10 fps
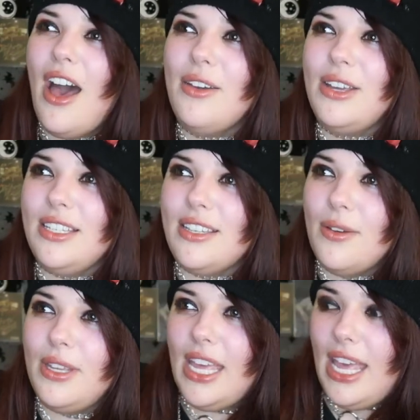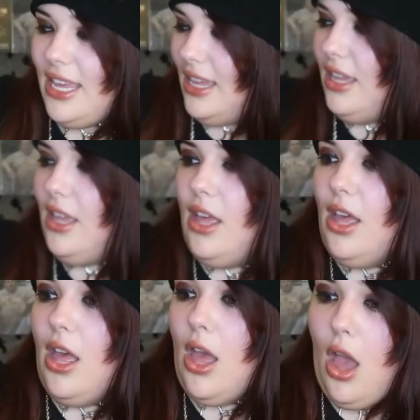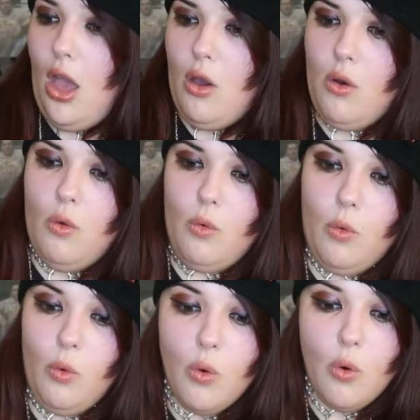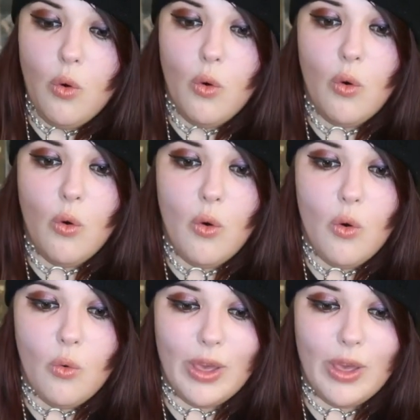Okie dokie. Ooh,